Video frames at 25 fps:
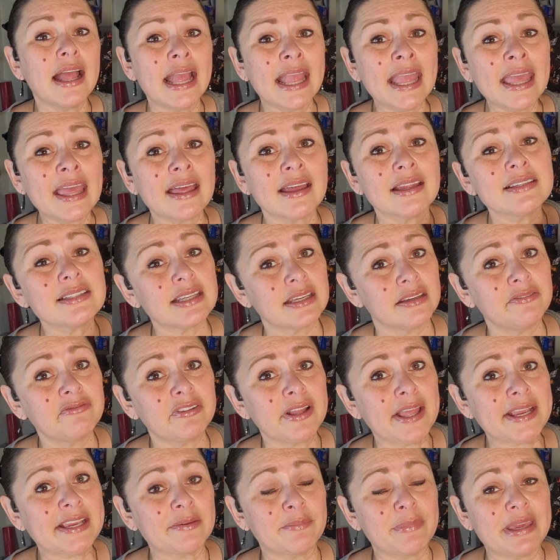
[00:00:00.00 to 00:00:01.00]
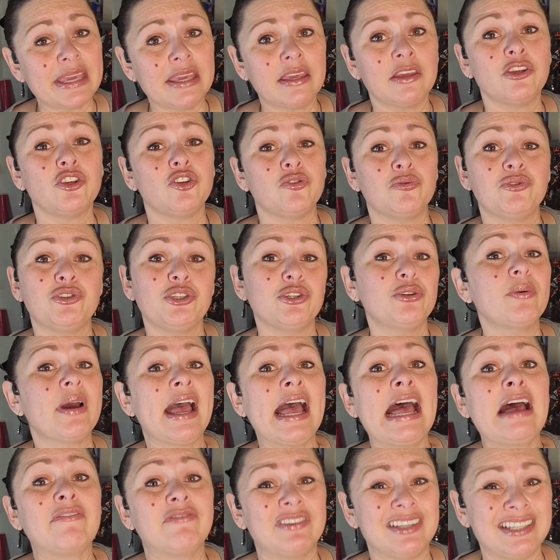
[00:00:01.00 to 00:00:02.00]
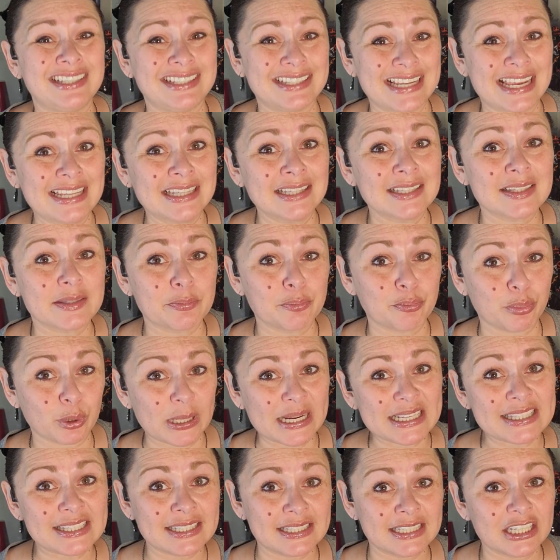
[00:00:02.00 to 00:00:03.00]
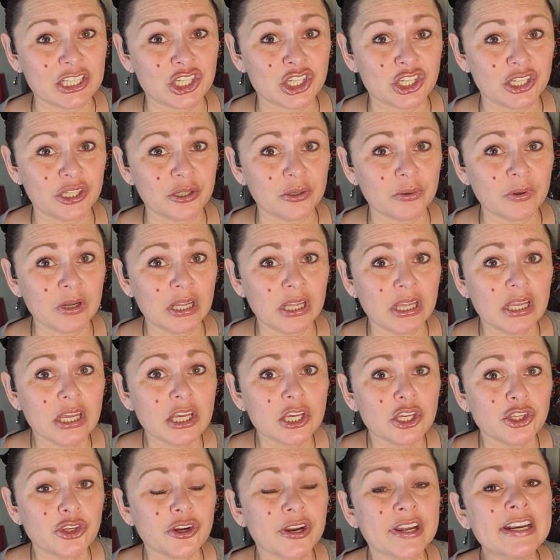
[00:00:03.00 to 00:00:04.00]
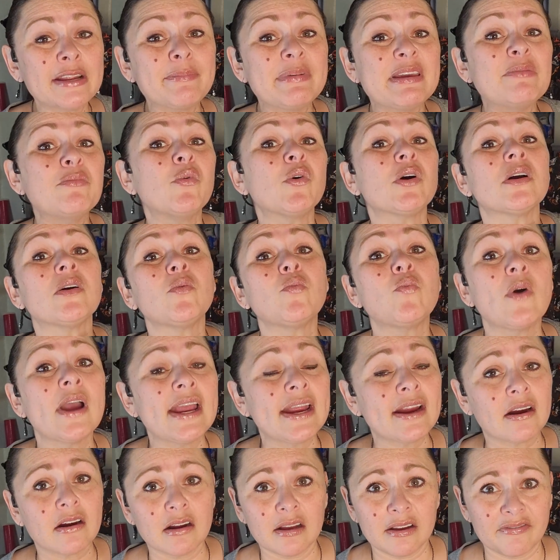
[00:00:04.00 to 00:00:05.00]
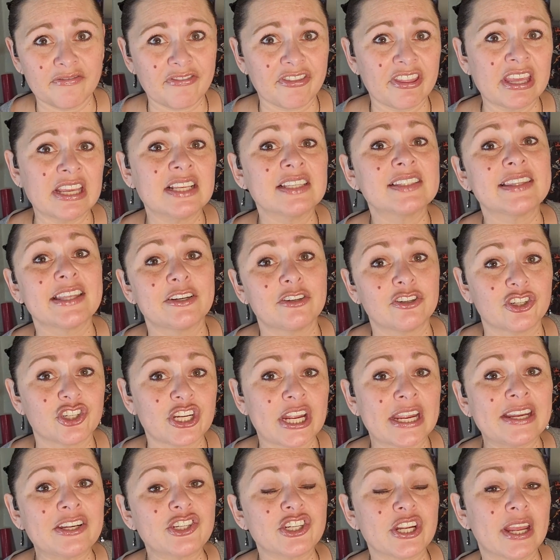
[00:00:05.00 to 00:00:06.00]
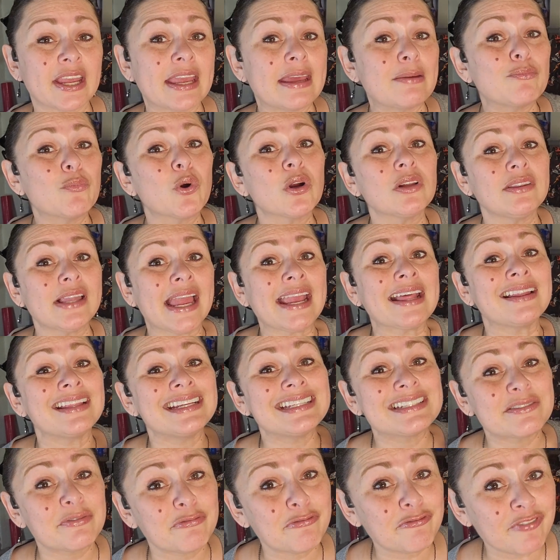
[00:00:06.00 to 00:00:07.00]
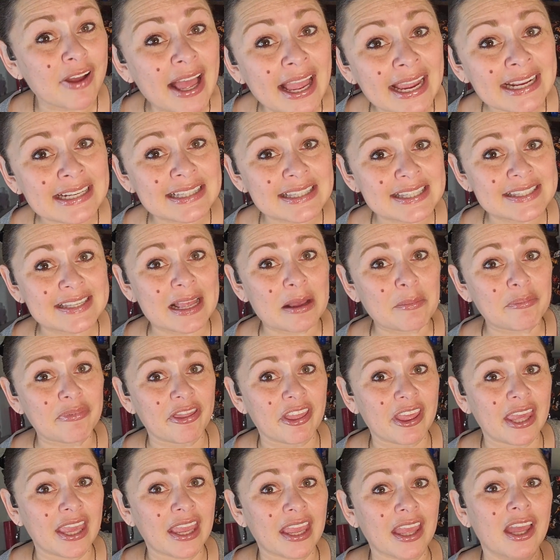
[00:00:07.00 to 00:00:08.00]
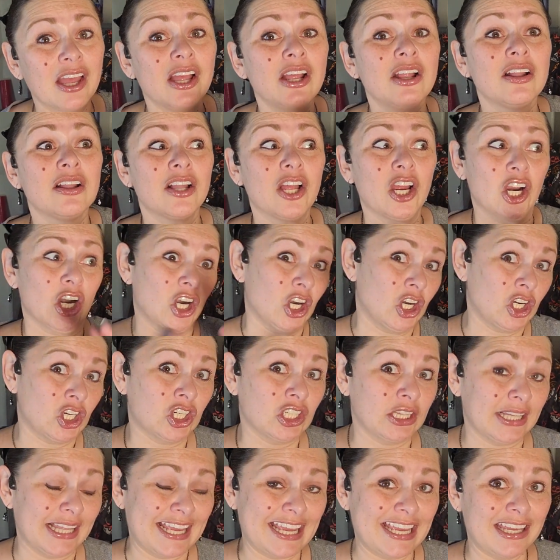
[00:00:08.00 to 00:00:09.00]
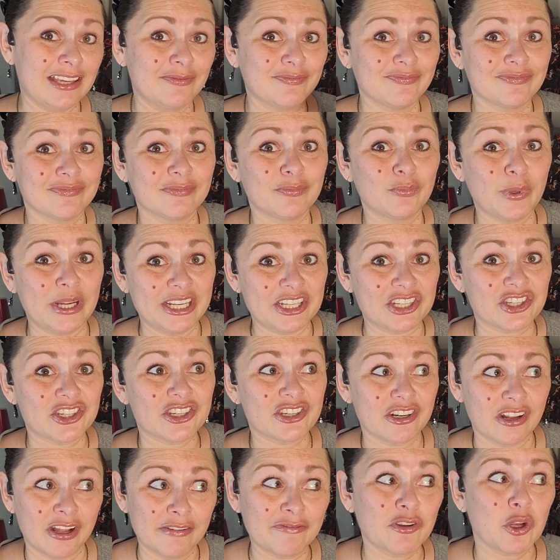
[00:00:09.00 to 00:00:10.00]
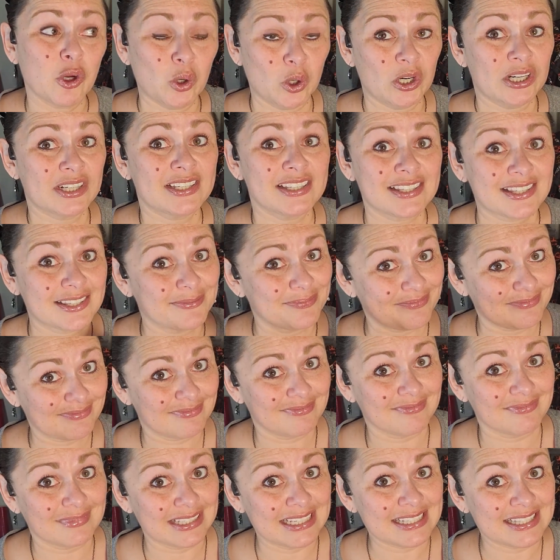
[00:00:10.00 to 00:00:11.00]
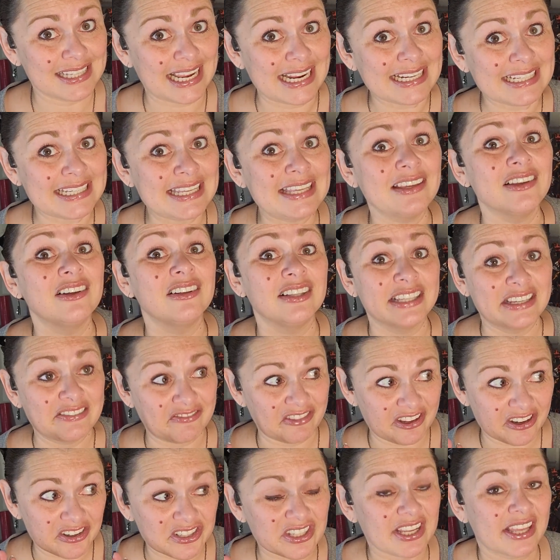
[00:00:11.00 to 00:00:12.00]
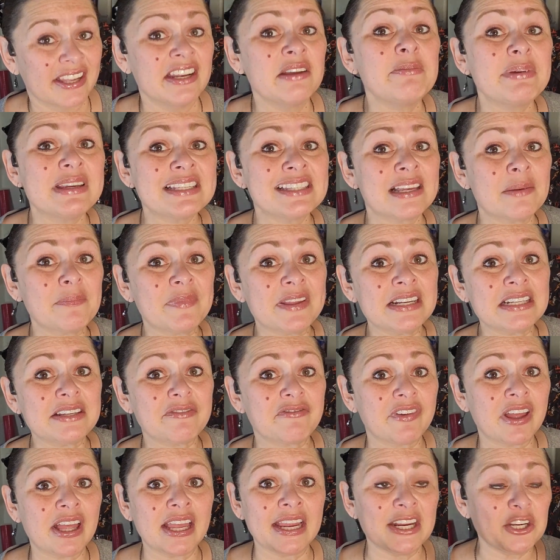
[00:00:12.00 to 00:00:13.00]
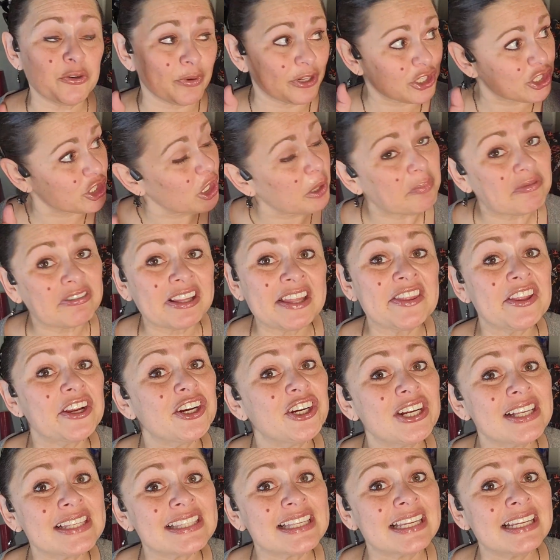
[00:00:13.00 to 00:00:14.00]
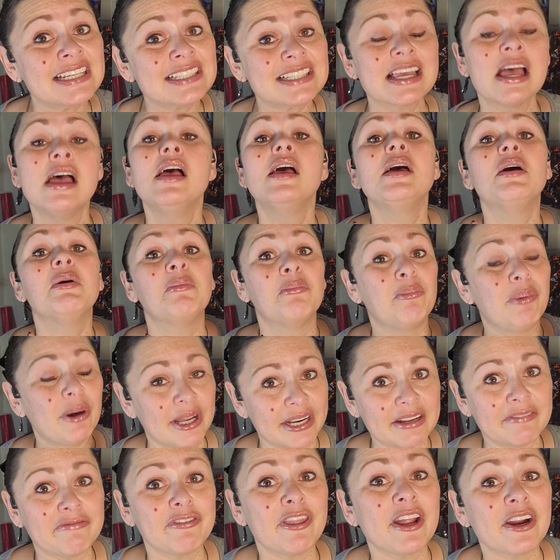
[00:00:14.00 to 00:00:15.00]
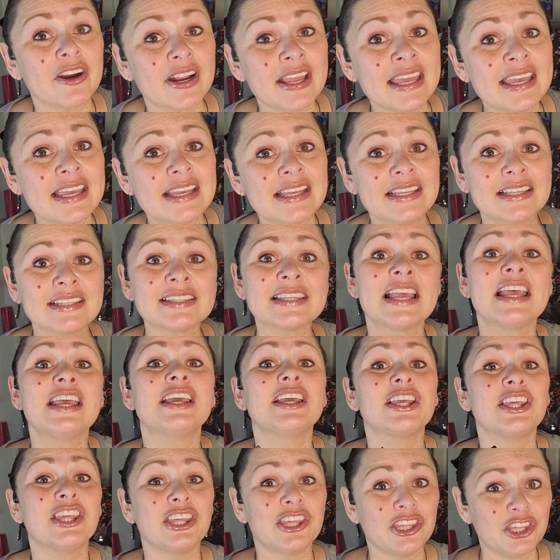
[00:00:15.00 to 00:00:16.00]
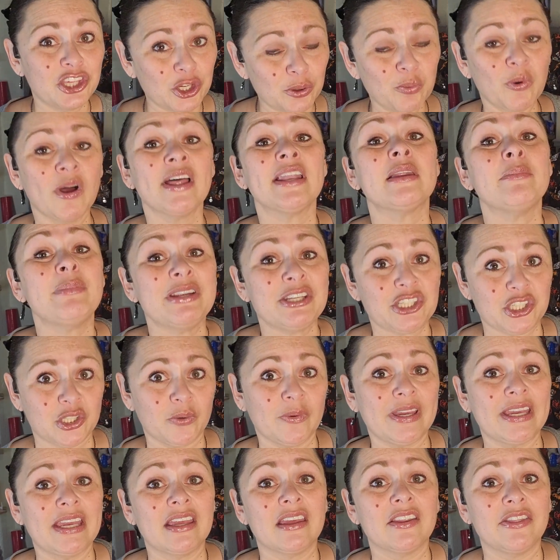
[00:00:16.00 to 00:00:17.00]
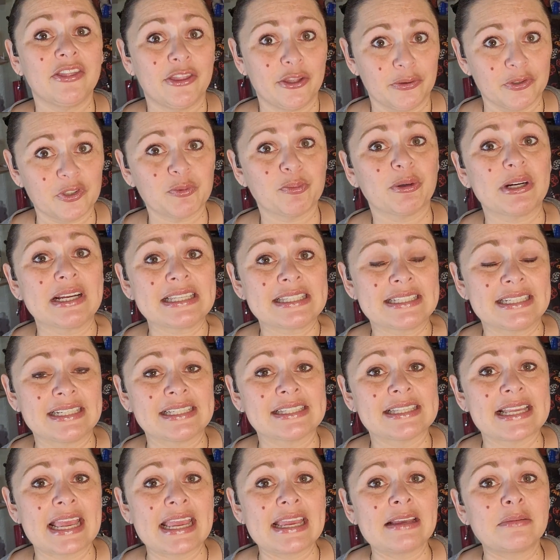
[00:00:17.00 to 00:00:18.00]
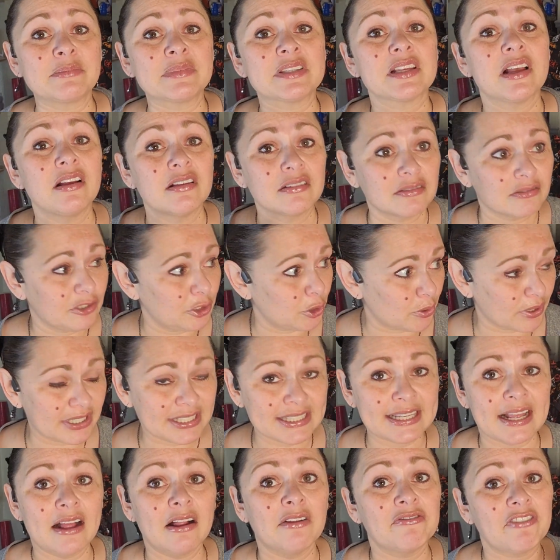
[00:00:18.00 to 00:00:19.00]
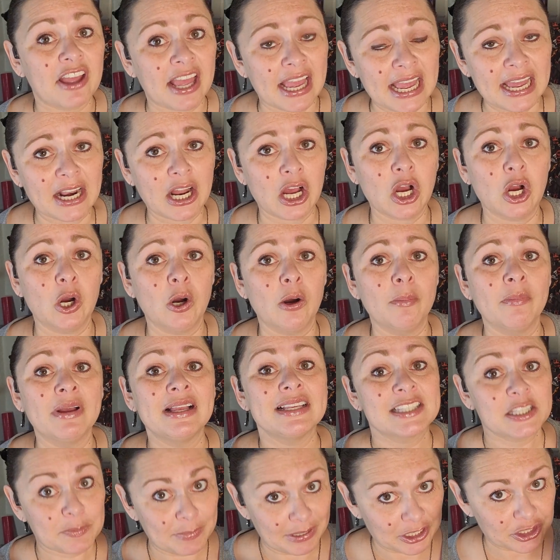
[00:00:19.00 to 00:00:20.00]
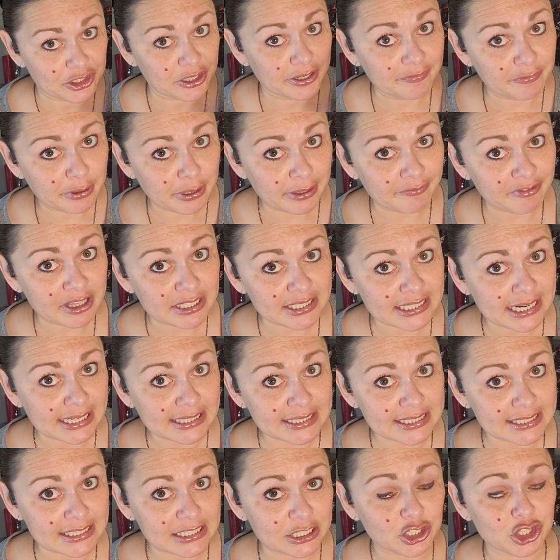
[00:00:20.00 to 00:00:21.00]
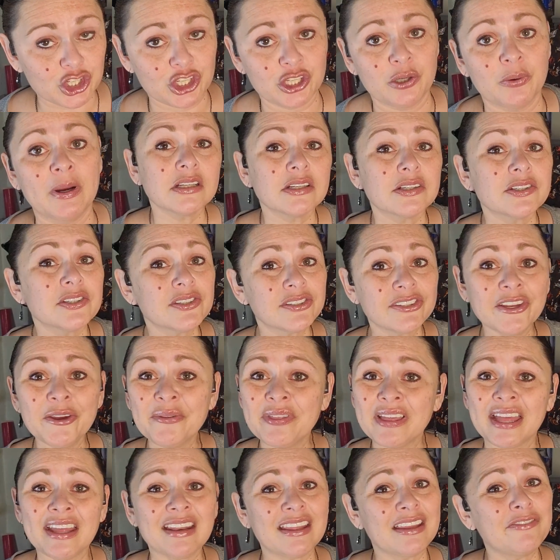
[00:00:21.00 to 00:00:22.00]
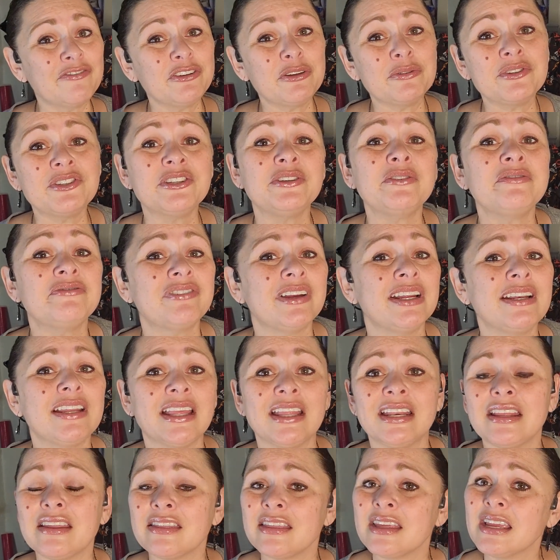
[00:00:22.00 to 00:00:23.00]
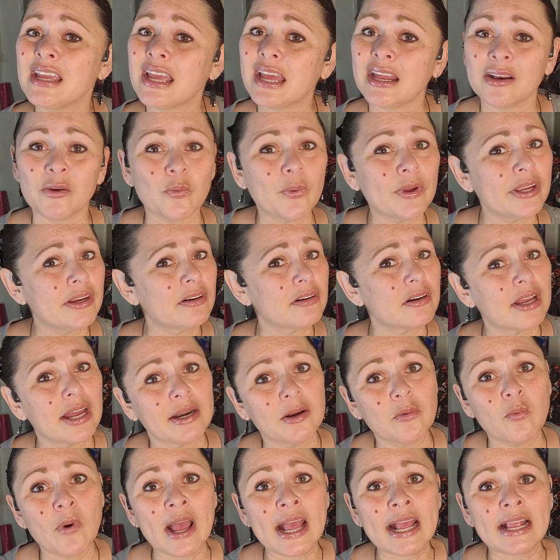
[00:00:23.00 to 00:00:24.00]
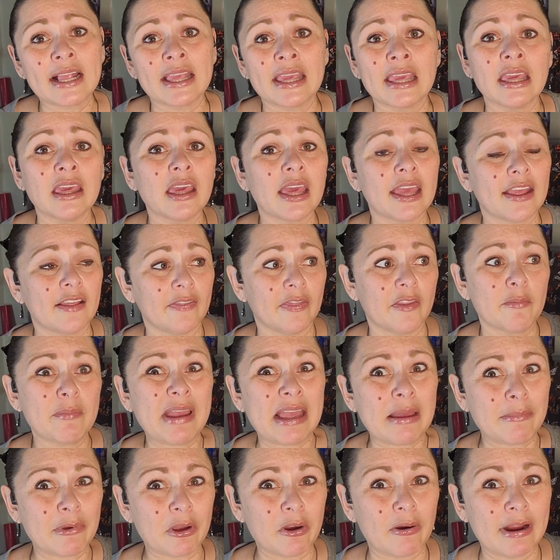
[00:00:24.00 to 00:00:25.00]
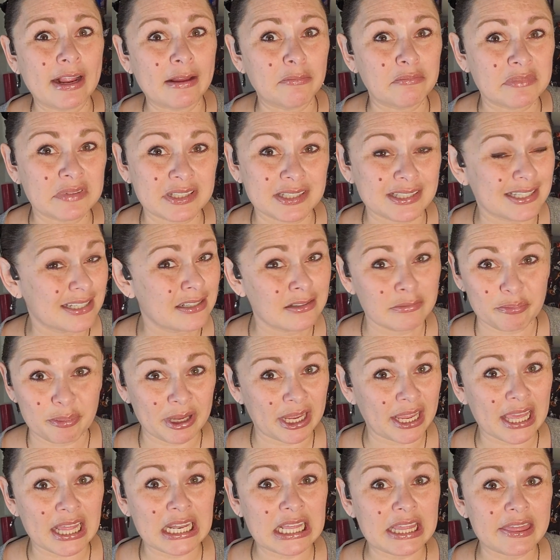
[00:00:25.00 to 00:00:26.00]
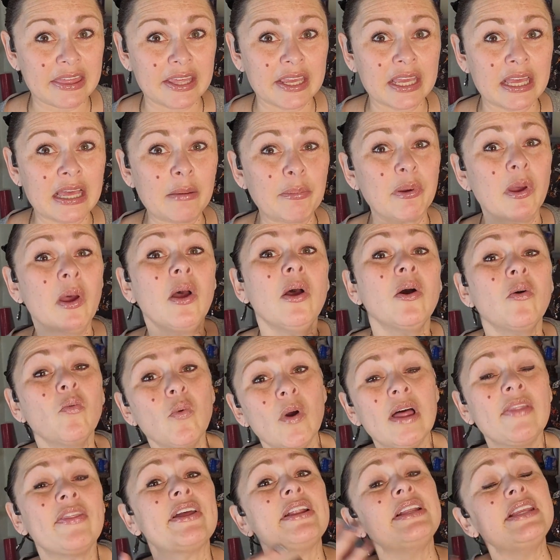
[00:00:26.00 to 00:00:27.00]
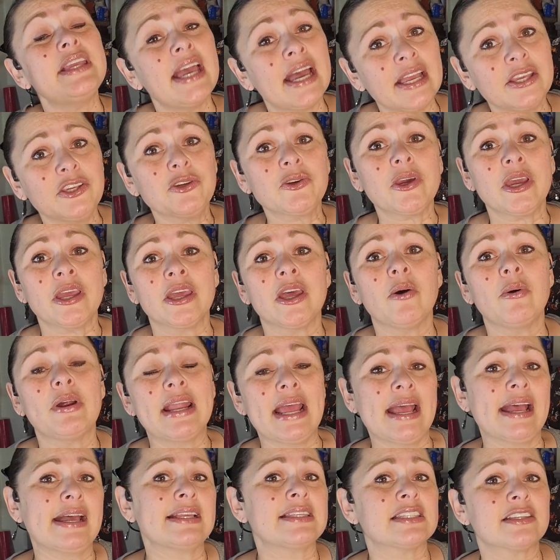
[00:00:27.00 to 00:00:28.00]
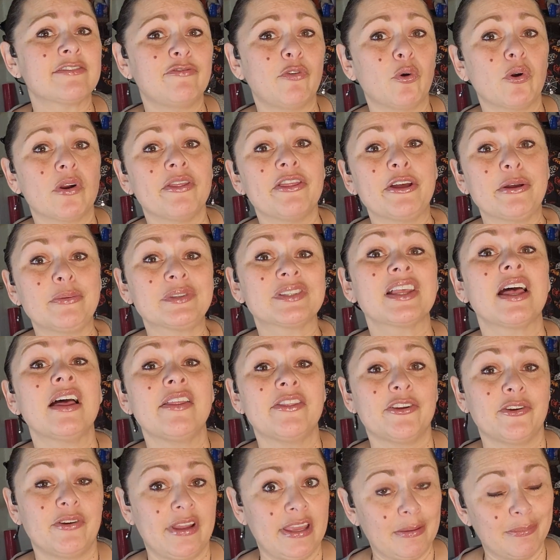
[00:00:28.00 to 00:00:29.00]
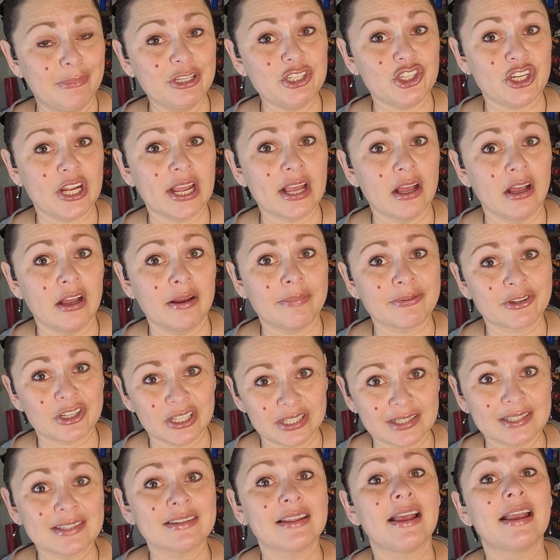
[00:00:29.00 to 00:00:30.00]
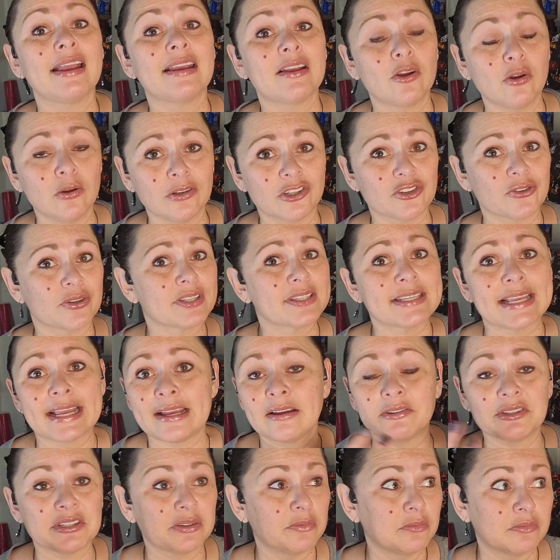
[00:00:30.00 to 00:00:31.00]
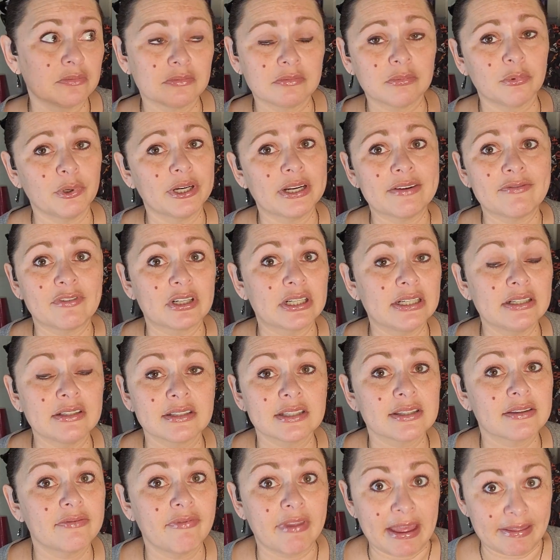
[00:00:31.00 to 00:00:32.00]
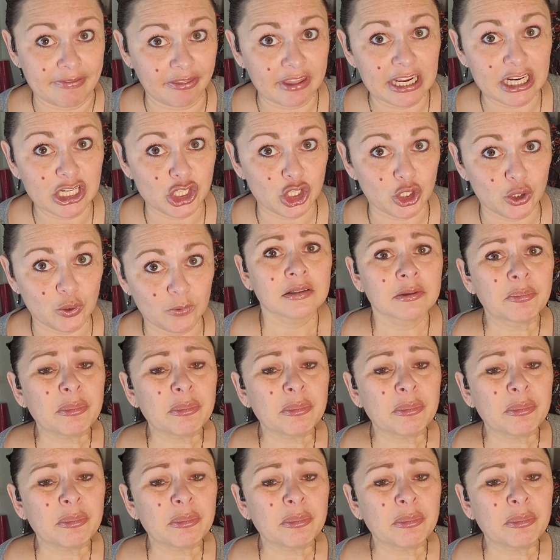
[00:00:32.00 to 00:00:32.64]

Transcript: And if, like me, you do have dense breast tissue, you're going to be more aware of things that are changing and more likely to find something early, which, of course, is ideal. If there's going to be something to find, which hopefully there isn't, but if there is, you want to be doing those breast exams yourself at home, especially if you have the dense tissue, so that if you do find anything kind of weird, kind of wacky, and the mammogram didn't pick anything up, well then yeah, you can go and ask for those other imaging options like ultrasound and whatever else that they do.